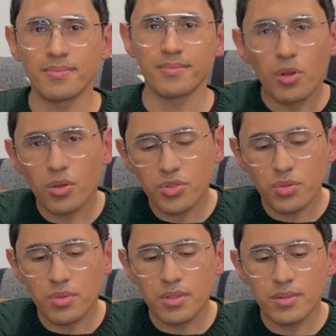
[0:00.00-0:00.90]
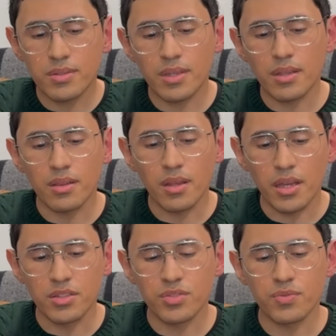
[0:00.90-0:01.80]
But also, this is a
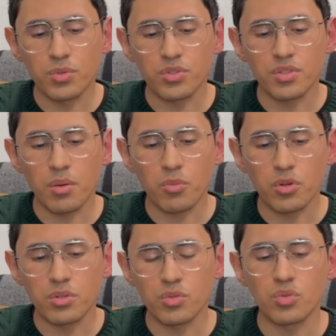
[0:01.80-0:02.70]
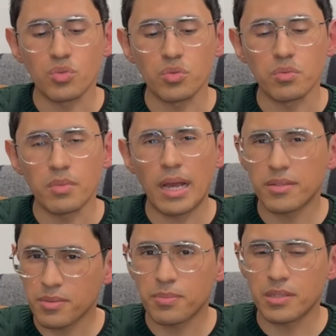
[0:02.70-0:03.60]
lens for someone who
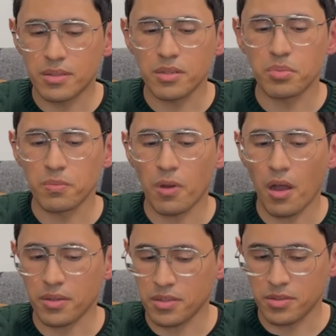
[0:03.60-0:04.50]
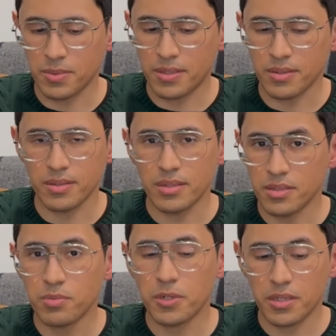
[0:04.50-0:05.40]
has a bit deeper pockets because it
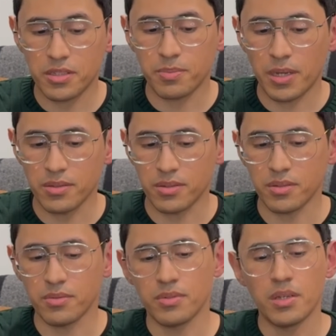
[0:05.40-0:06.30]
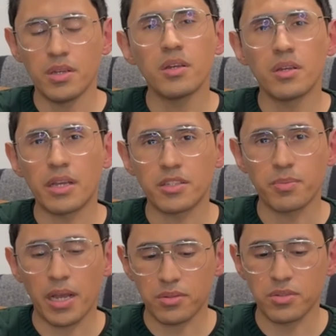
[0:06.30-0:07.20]
is pretty expensive.
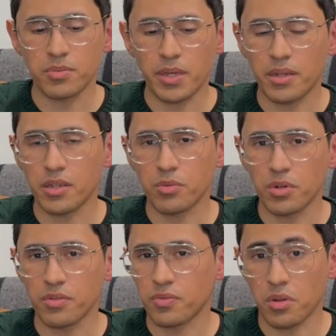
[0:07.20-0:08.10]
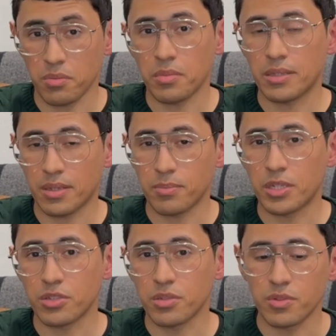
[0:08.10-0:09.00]
Expect to spend anywhere from, as I
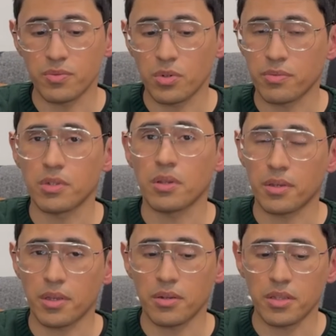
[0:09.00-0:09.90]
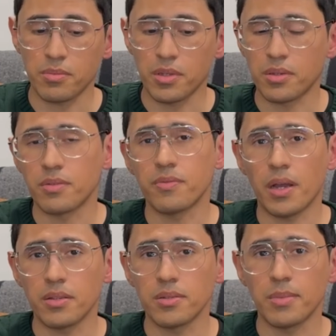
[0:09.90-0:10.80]
mentioned before, if you're lucky on eBay, you could
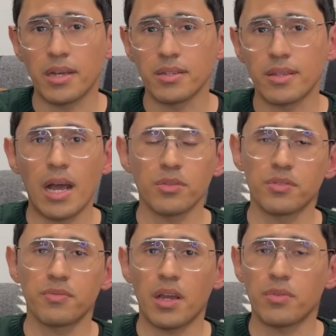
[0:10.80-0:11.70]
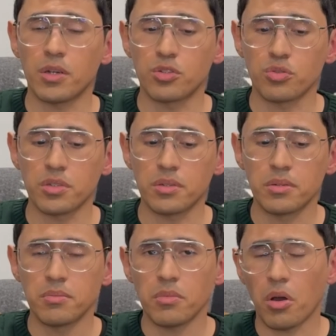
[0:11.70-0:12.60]
find them at $1,500
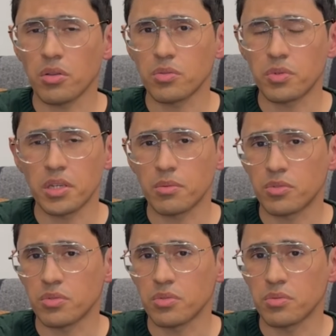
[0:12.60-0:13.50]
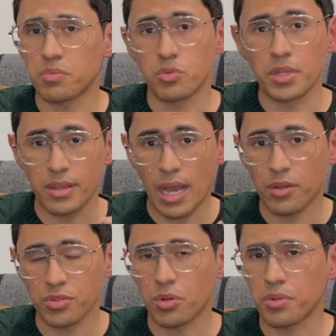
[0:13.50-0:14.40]
all the way up to
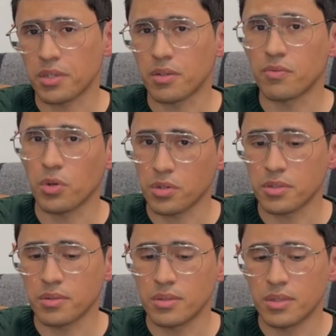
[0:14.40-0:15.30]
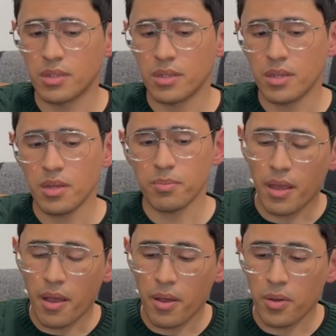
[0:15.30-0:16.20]
$3,000 already converted.
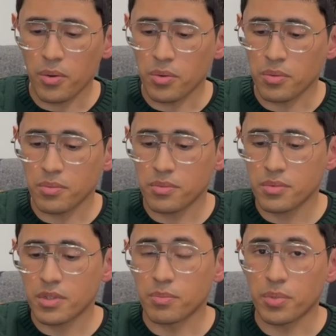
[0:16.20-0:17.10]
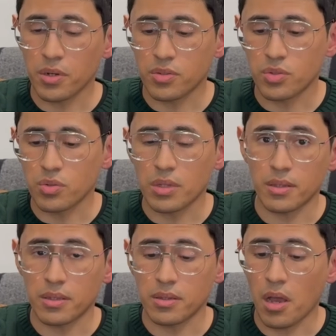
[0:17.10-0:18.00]
Now, compared to
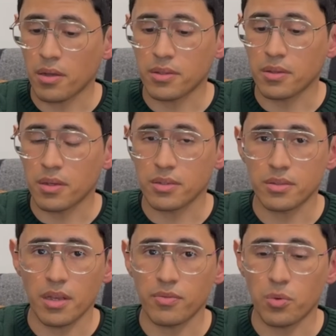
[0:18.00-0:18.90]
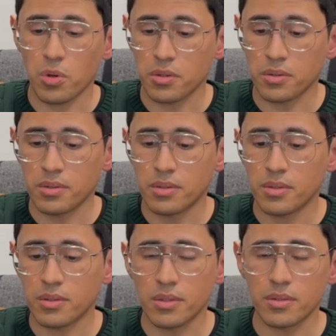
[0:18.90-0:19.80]
the Noctilux F1,
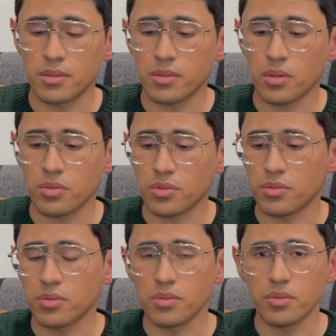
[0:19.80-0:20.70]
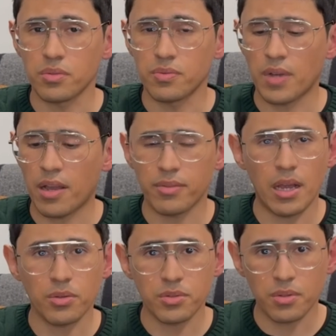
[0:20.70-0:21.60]
this is closer to
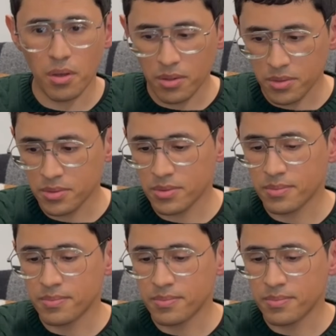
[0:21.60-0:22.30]
$5,000.